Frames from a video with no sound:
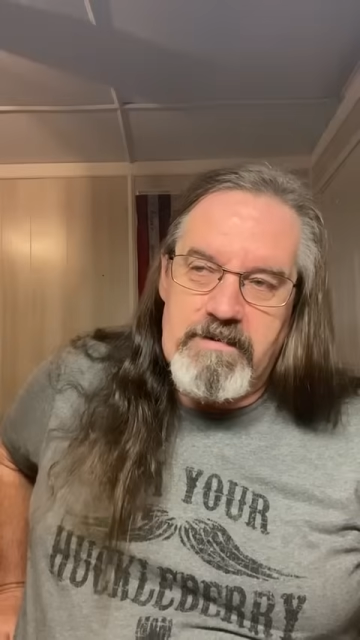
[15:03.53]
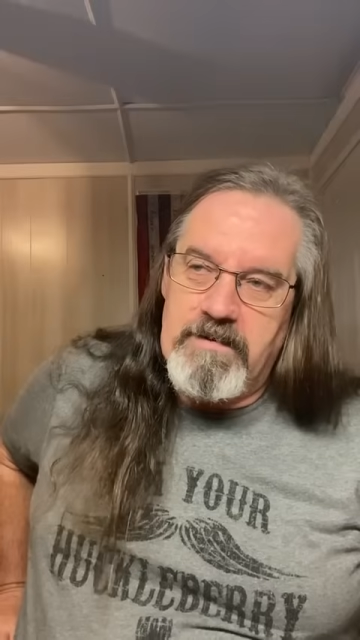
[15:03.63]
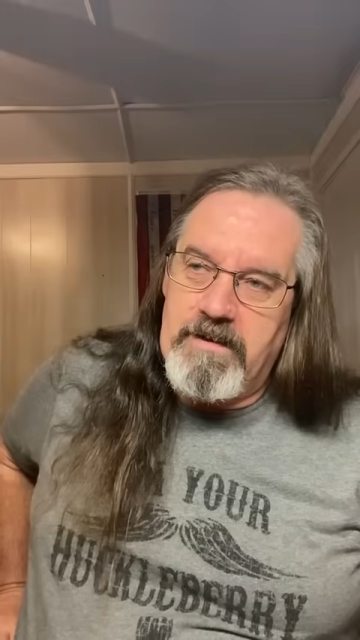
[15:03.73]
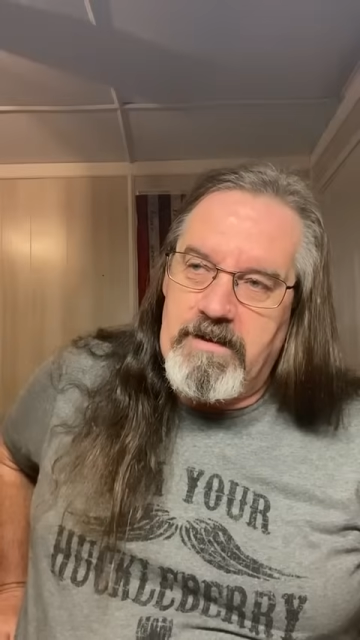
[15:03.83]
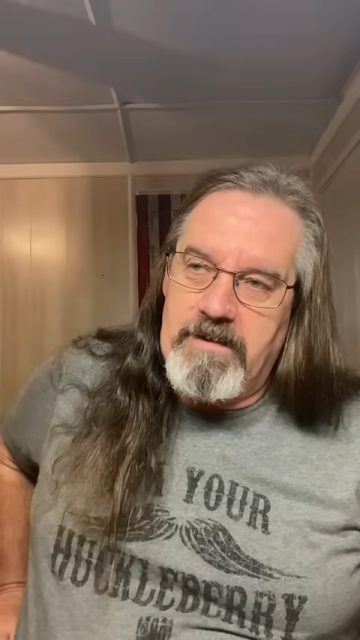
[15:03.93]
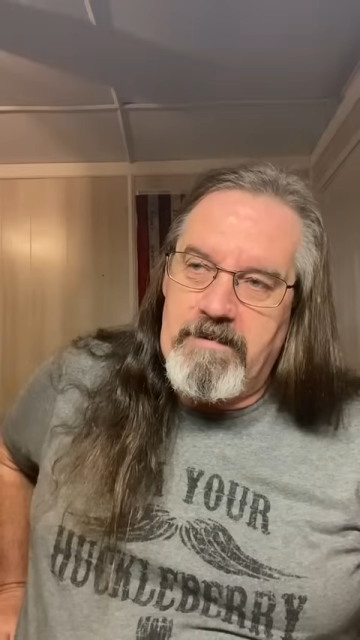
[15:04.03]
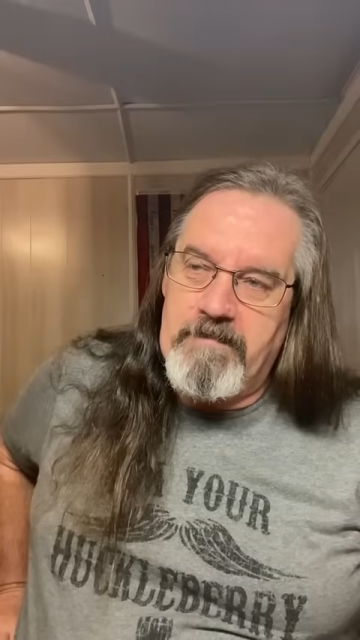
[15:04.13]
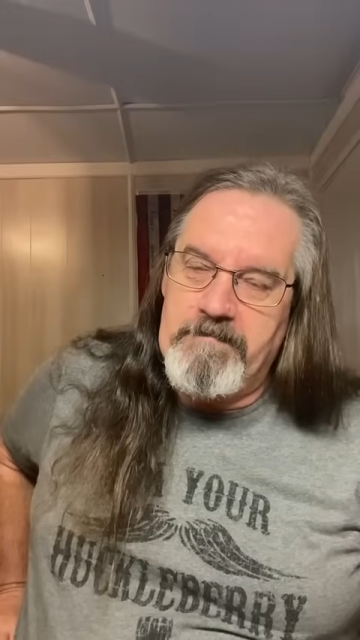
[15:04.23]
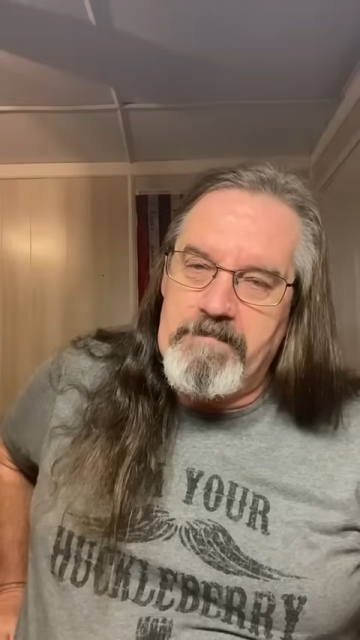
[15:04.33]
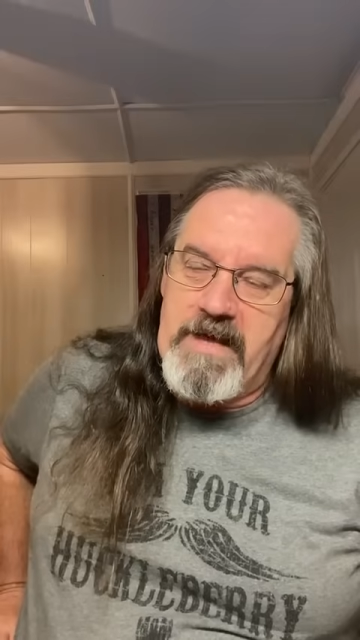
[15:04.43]

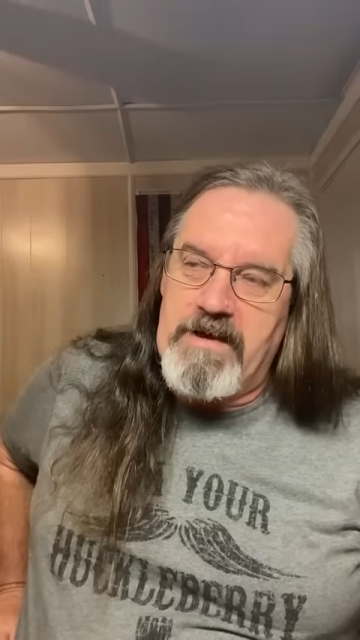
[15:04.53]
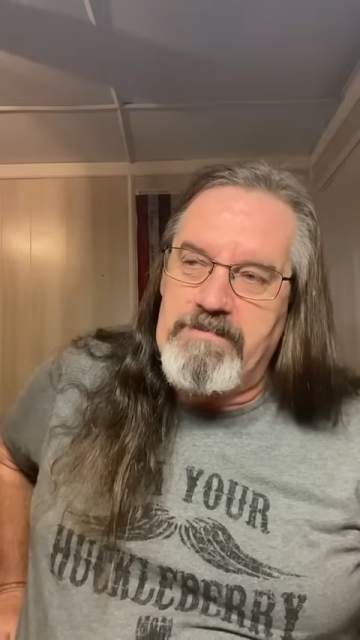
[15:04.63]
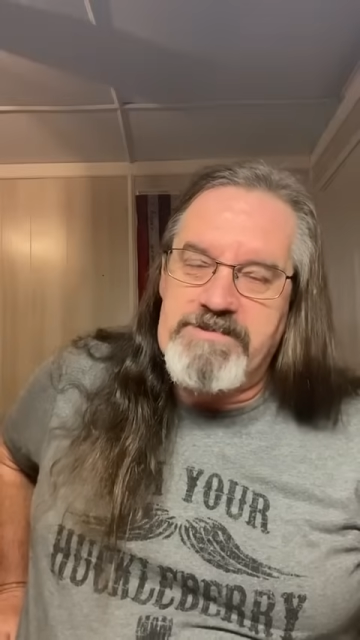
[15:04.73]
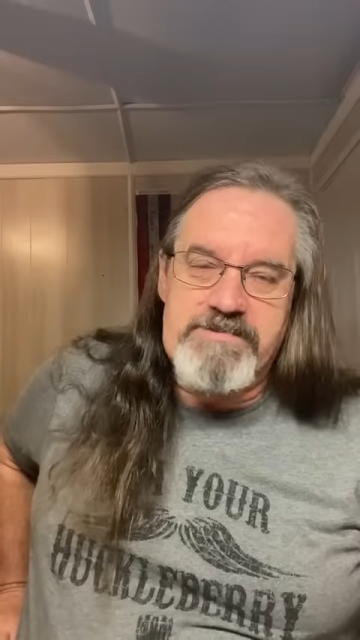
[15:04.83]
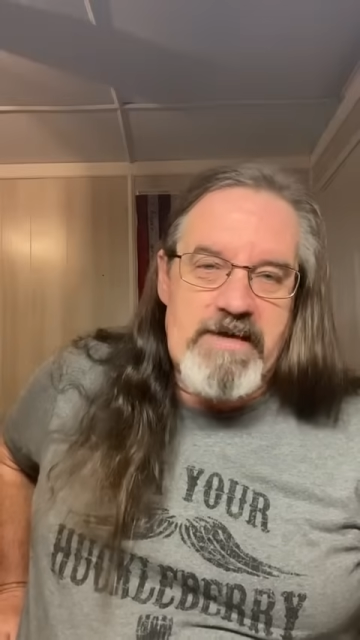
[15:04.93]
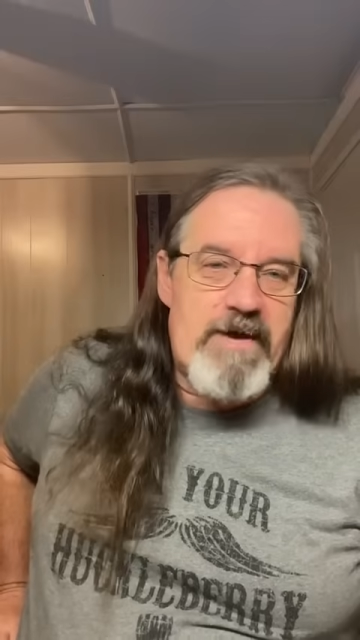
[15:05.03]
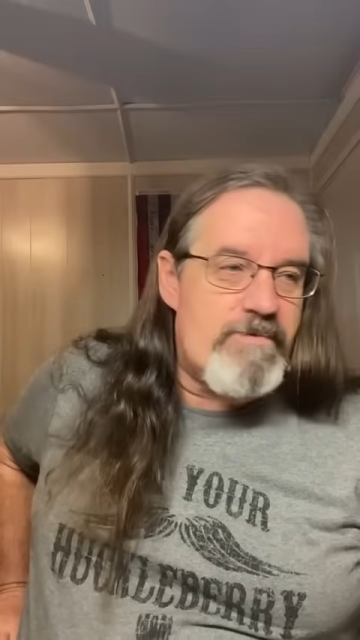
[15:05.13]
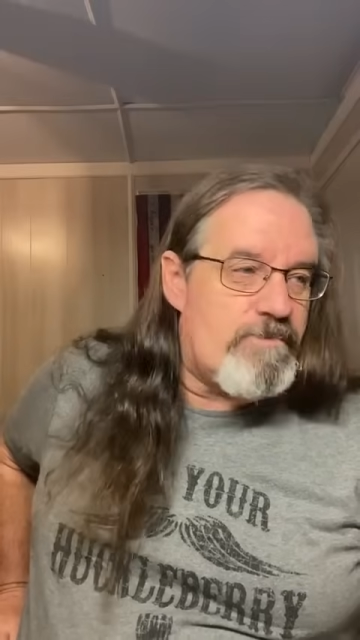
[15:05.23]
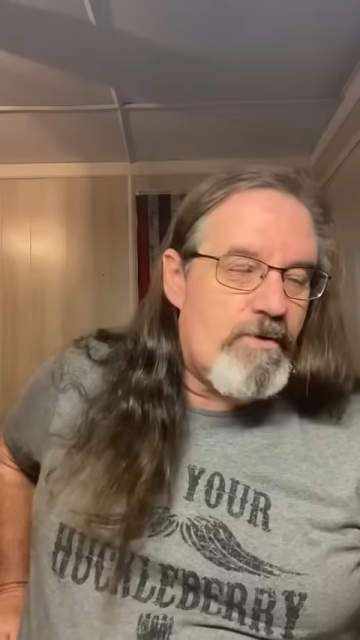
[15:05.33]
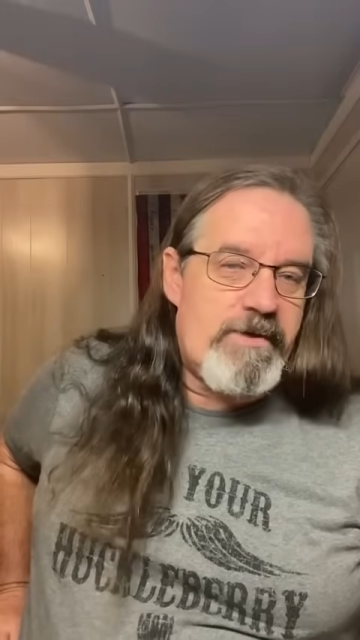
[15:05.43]
I
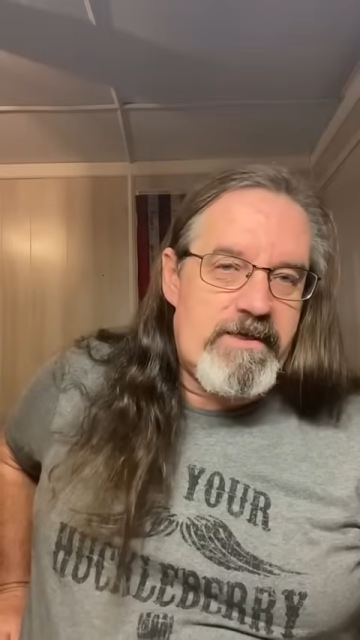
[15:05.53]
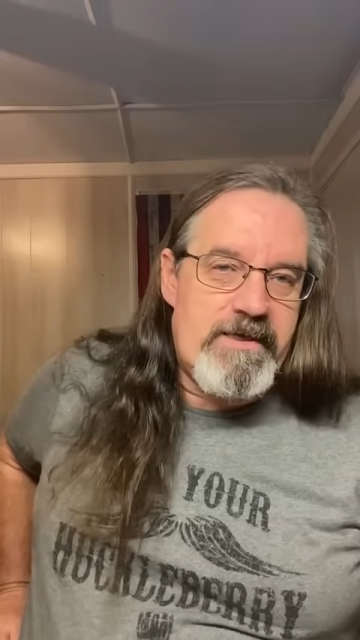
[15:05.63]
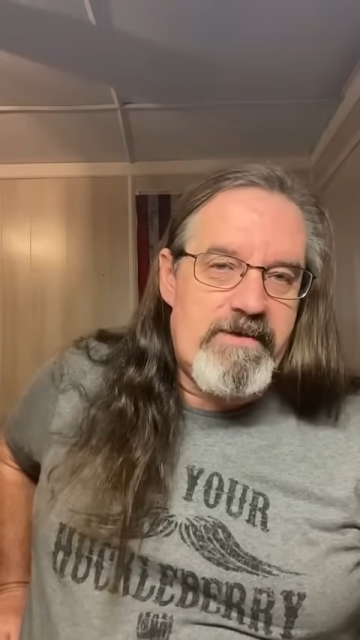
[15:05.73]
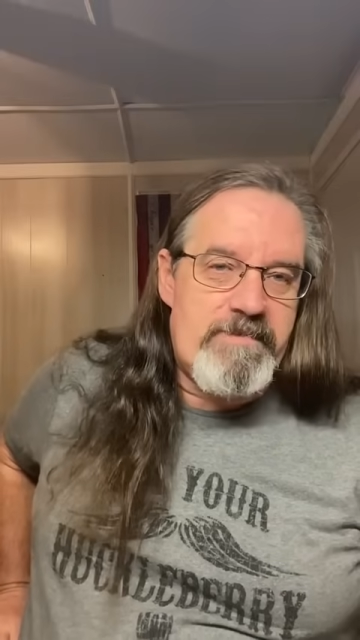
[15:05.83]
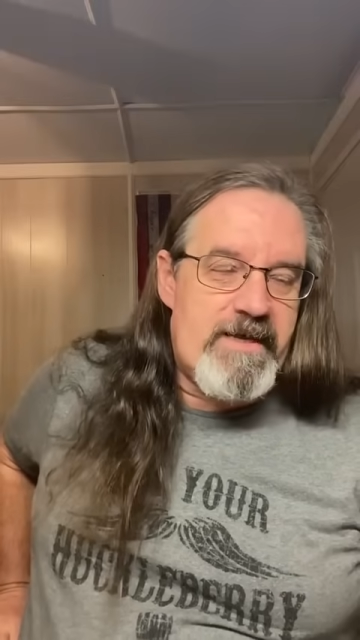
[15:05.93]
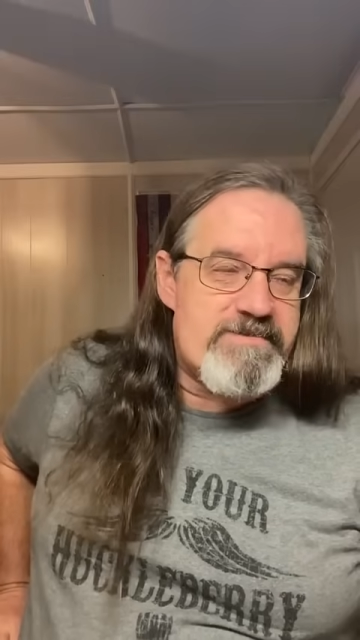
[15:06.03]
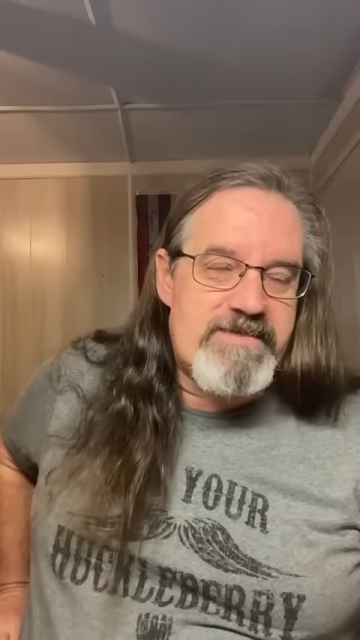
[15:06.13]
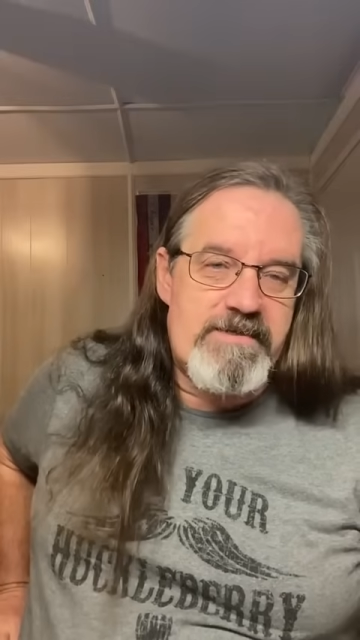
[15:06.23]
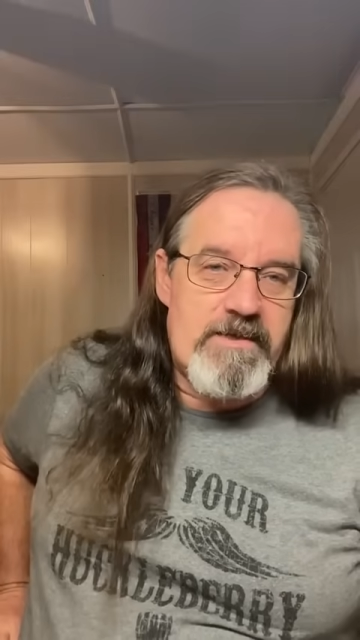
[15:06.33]
would point at him and I'd say,